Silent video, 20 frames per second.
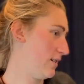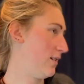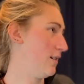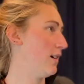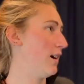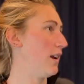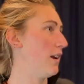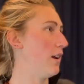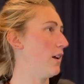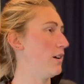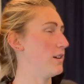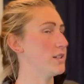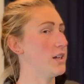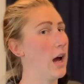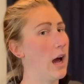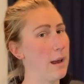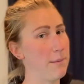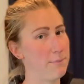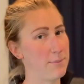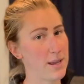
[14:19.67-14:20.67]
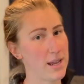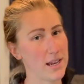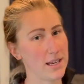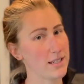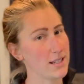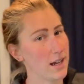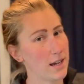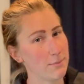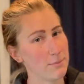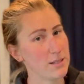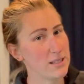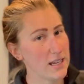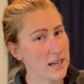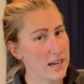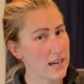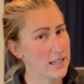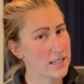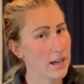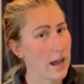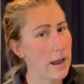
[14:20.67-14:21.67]
I don't know, type B, type
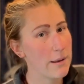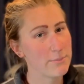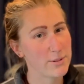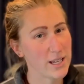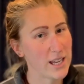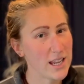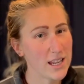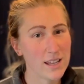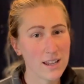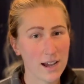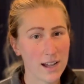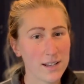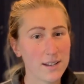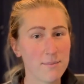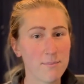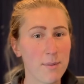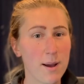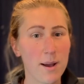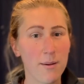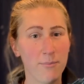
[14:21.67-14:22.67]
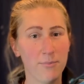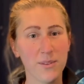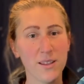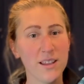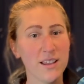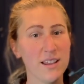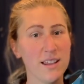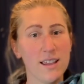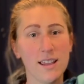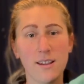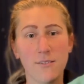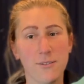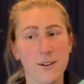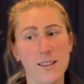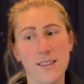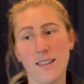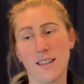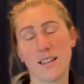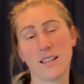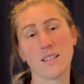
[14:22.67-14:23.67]
C, type D kind of mum.
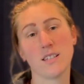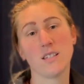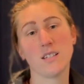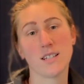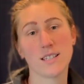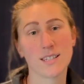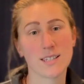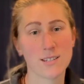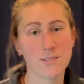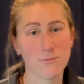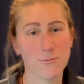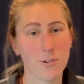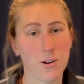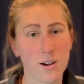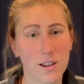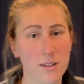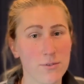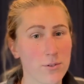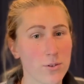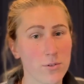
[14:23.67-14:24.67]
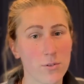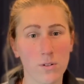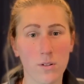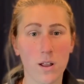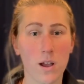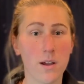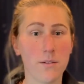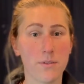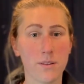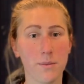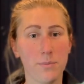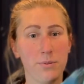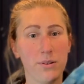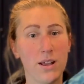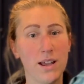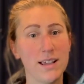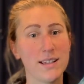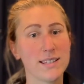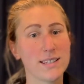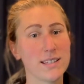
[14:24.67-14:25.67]
Everything is just whatever all over the
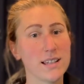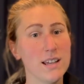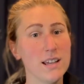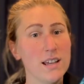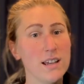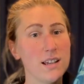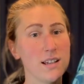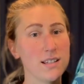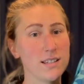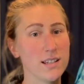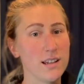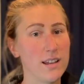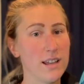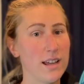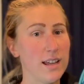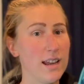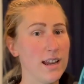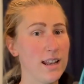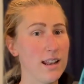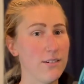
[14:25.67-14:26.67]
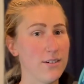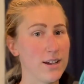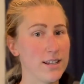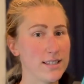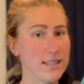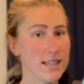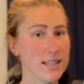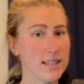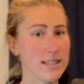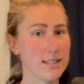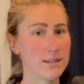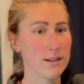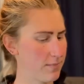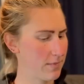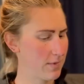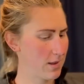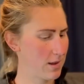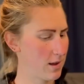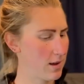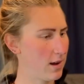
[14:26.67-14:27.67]
place. So yeah, anyways, this,
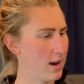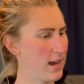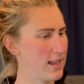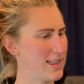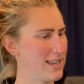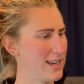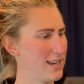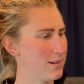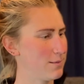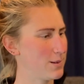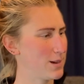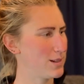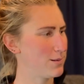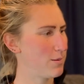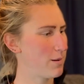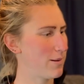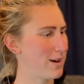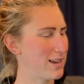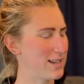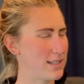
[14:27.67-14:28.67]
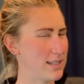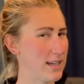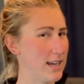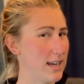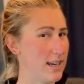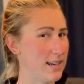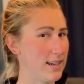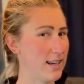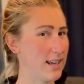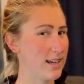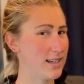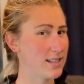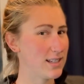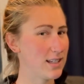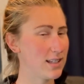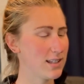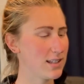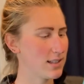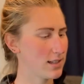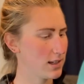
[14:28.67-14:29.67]
I think it must be about 10
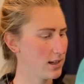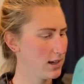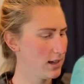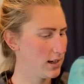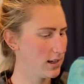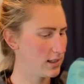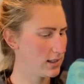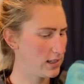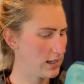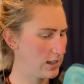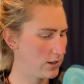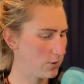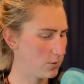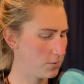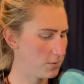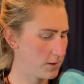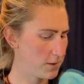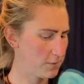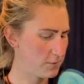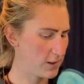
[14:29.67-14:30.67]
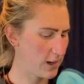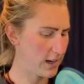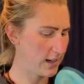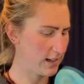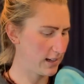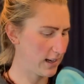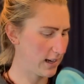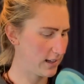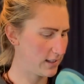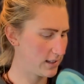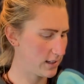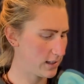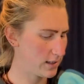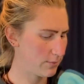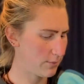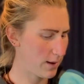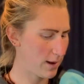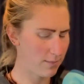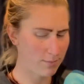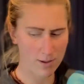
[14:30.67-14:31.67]
litres. 10 or 15 litres
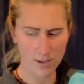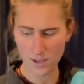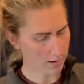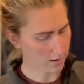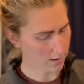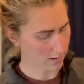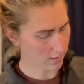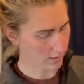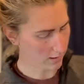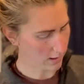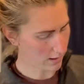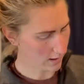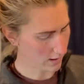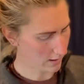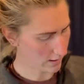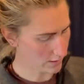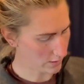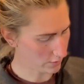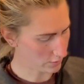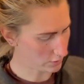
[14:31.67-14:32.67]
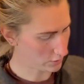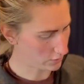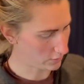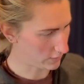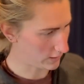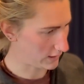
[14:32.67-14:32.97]
maybe. I'm not sure